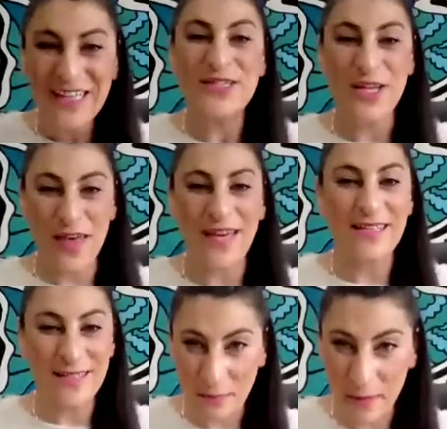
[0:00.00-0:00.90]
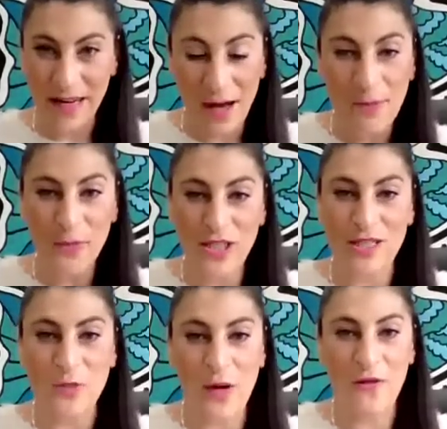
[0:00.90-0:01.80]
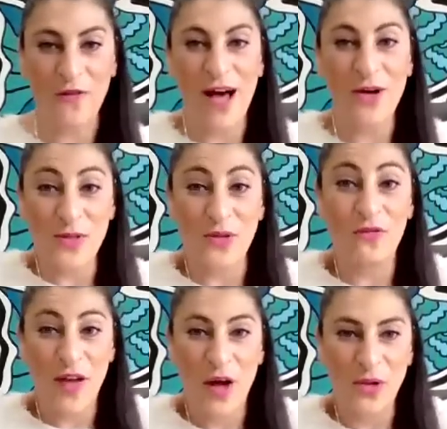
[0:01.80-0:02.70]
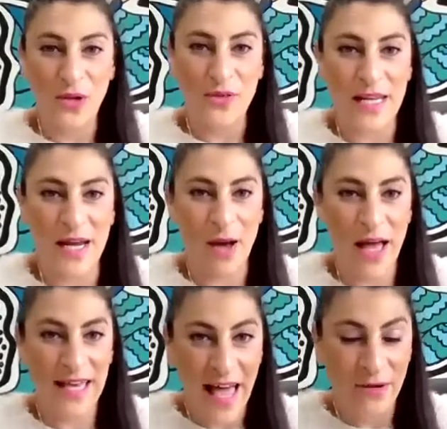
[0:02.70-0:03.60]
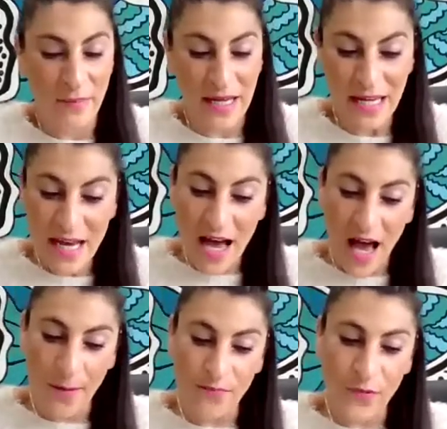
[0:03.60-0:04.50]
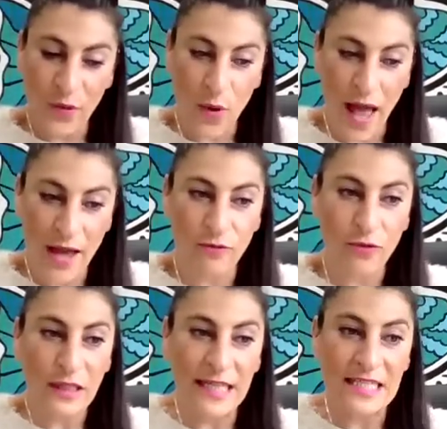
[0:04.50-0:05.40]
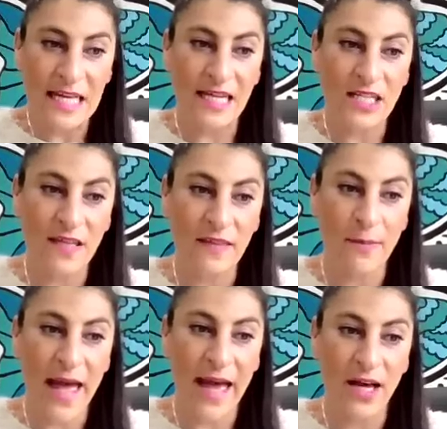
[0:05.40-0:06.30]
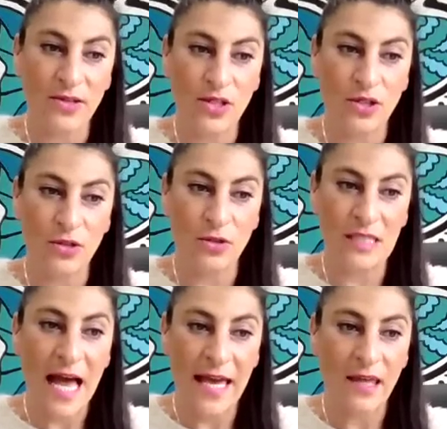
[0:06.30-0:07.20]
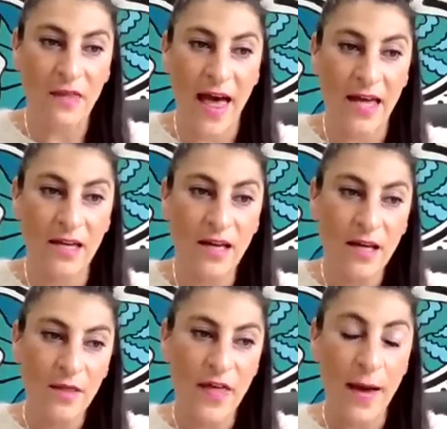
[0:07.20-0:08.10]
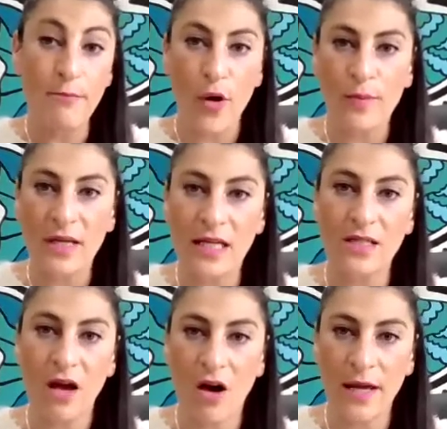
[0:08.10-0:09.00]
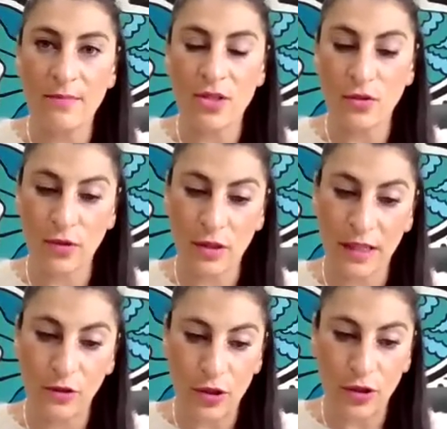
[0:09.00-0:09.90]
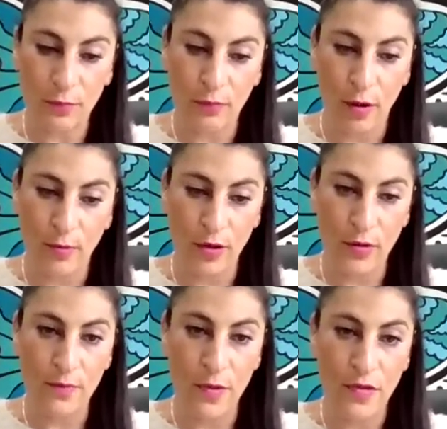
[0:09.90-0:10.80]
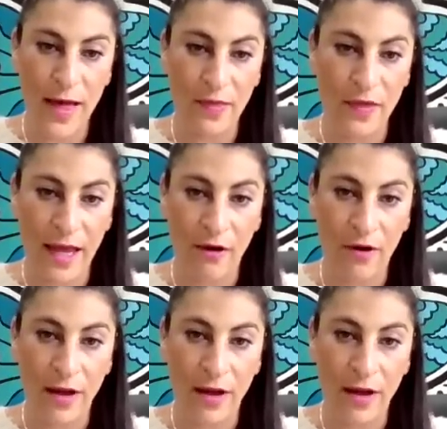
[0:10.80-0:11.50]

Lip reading: so they can speed up, which is one of our sort of values at MI Academy, and really teaching them how to take that moment in time to really look at the problem that they're